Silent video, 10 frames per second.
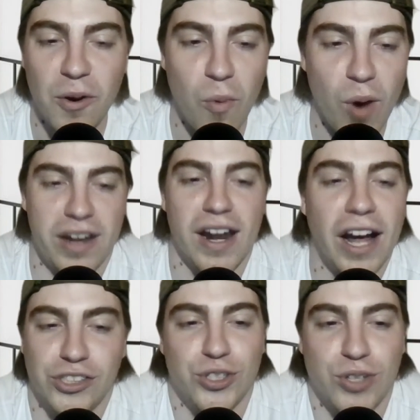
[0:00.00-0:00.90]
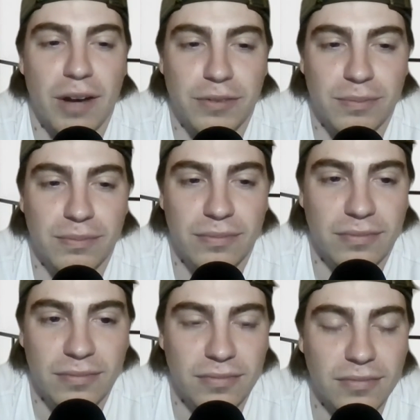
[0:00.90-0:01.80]
why not just draft him,
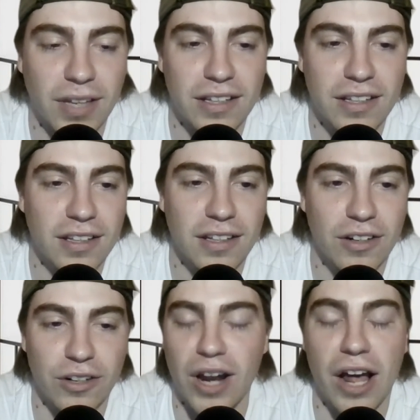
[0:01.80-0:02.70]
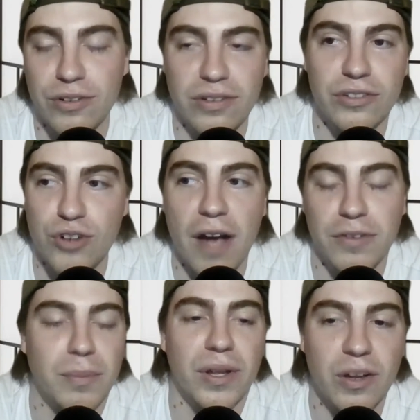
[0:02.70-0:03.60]
like, or not draft
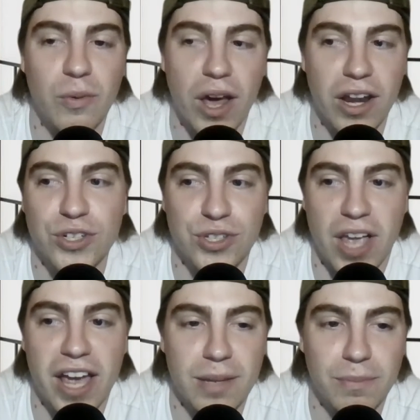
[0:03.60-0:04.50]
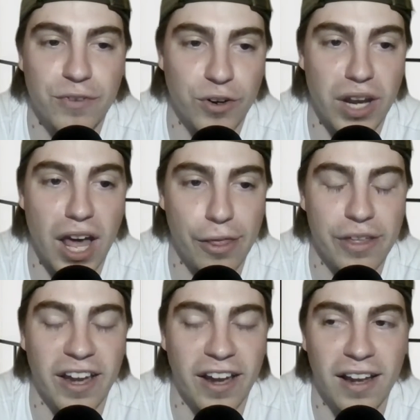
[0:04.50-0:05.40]
him, but like why not just sign him for
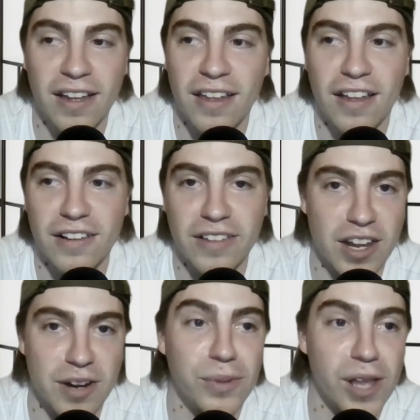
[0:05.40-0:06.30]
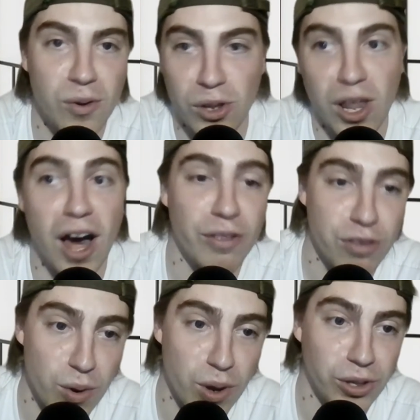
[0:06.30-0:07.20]
nothing, let him play with
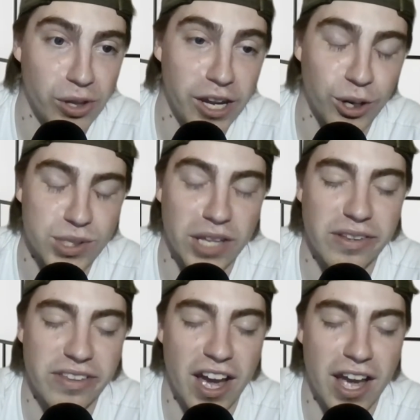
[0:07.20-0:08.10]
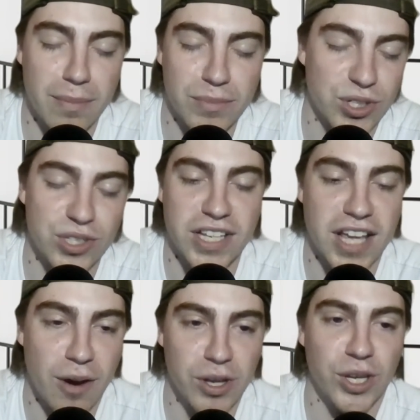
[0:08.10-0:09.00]
Lonzo on the Lakers at the time, just see
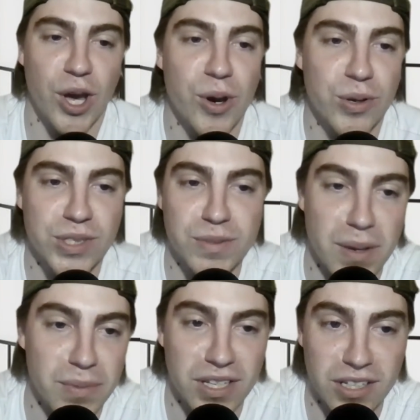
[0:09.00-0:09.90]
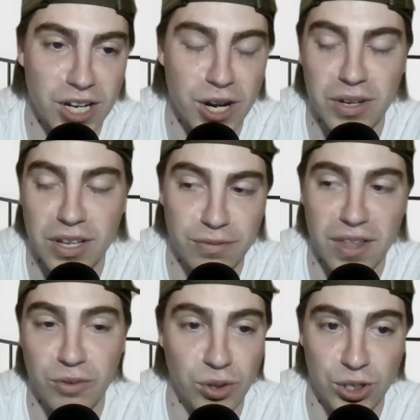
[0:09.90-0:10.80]
how it goes. Maybe, if
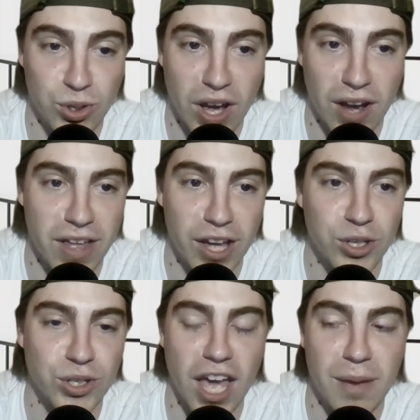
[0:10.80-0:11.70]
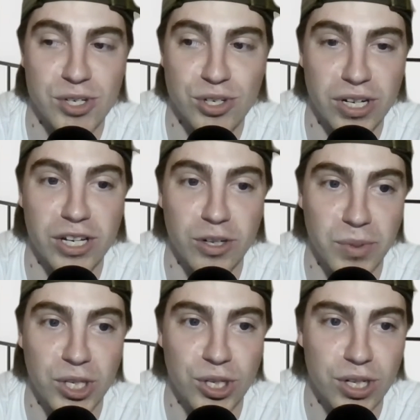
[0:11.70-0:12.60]
they really do have that good chemistry, it'll
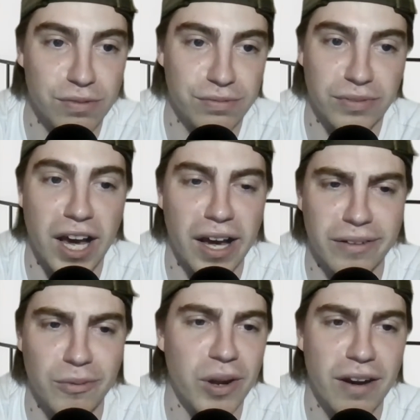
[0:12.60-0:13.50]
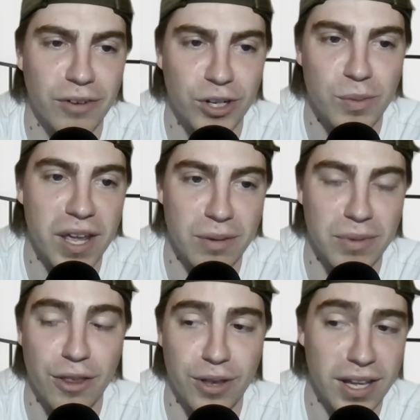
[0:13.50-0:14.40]
be good. If not, whatever, you paid him
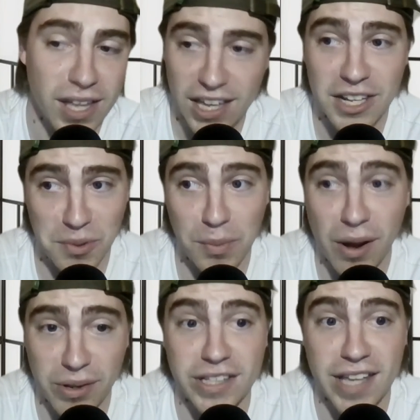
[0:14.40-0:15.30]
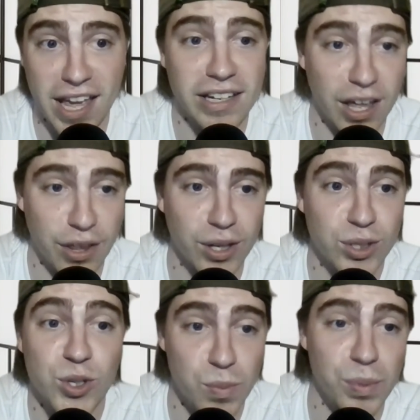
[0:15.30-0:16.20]
nothing. He would probably take nothing to